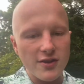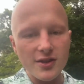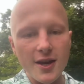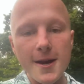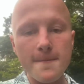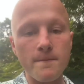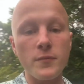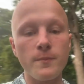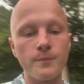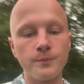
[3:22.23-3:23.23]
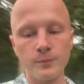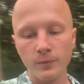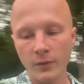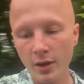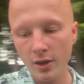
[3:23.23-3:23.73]
thing.
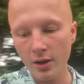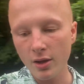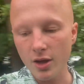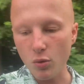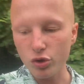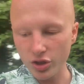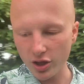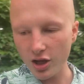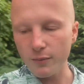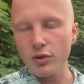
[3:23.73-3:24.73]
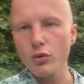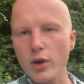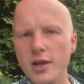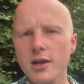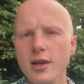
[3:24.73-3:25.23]
It wants to keep you
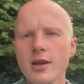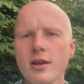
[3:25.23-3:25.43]
weak.